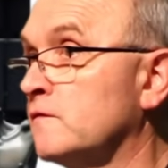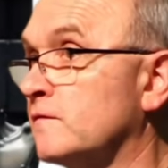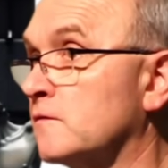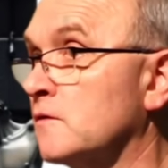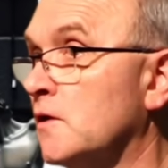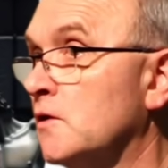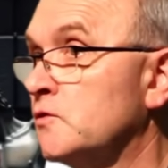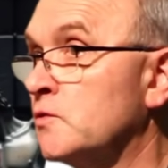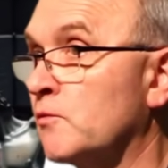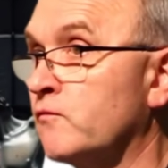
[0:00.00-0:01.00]
hissing when
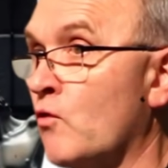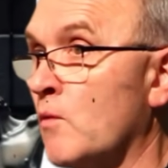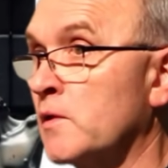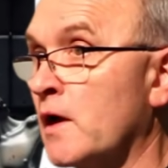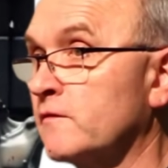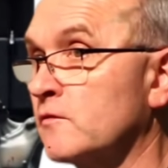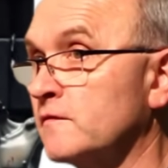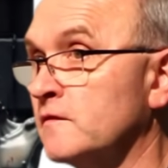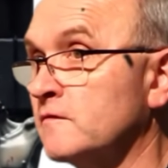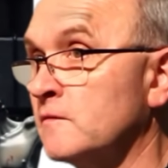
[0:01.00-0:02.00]
Michael tried to hug
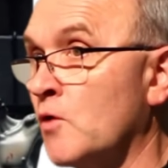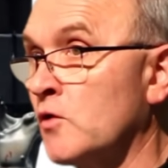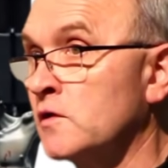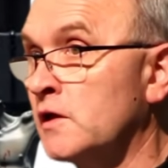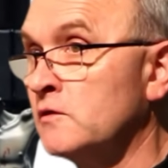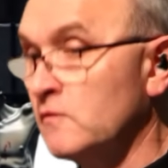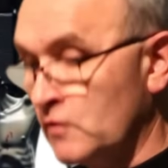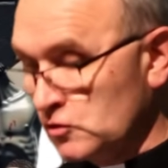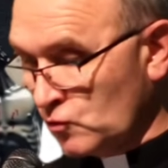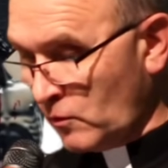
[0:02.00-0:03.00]
him. One
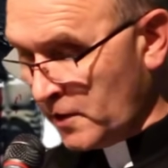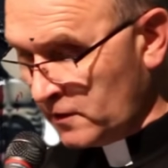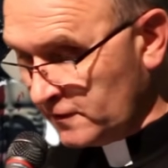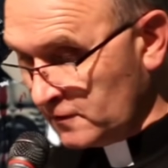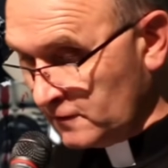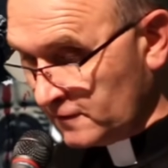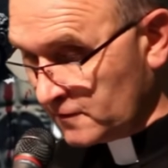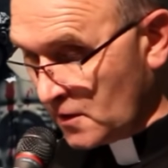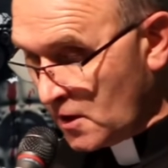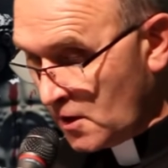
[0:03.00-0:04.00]
evening, Michael found
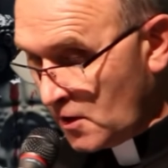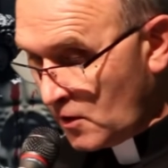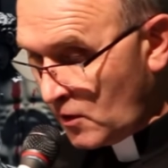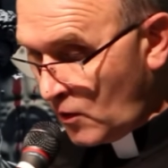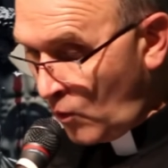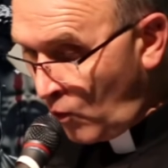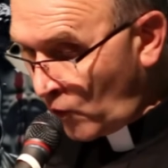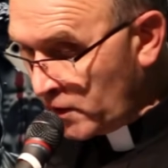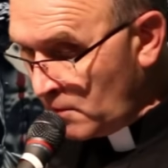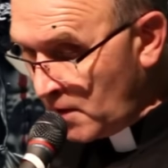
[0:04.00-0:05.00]
Robbie in the garage,
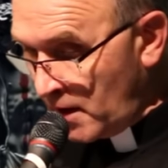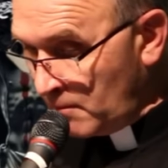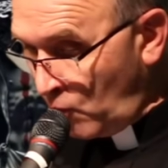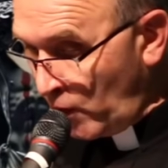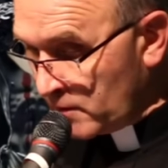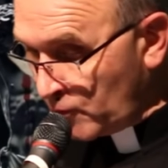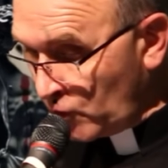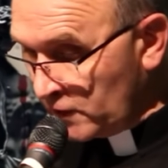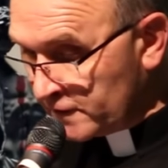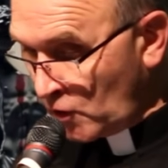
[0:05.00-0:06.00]
surrounded by
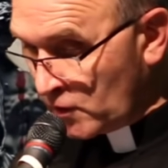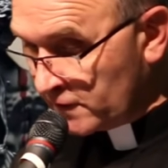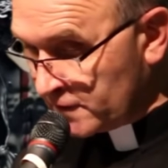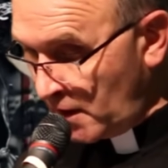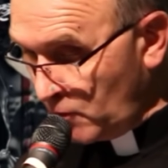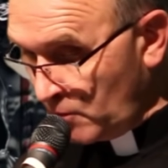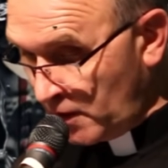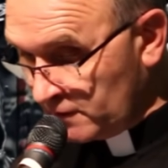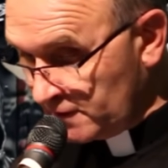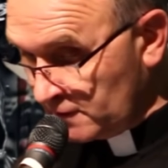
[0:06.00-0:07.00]
George's tools,
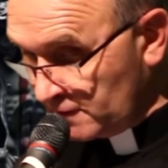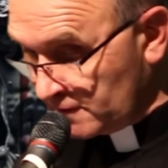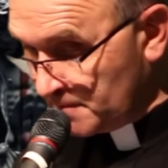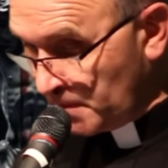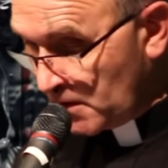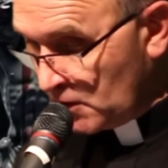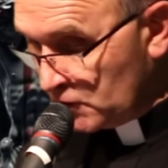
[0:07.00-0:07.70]
hammering nails